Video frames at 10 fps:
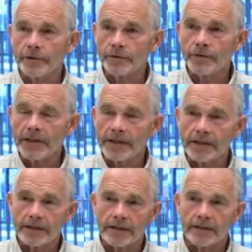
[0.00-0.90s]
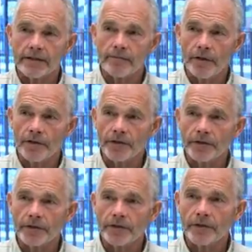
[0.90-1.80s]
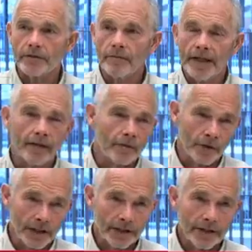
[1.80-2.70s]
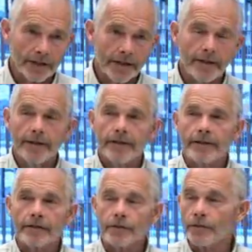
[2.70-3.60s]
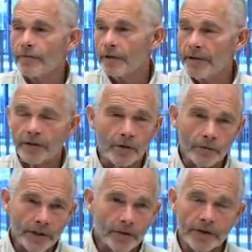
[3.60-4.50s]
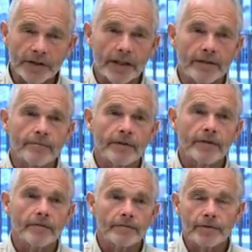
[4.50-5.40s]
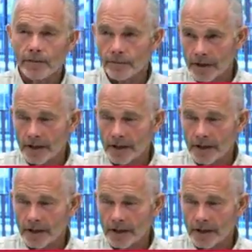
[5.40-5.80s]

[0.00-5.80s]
Due to this modern way of learning, the student will be roaming all the time from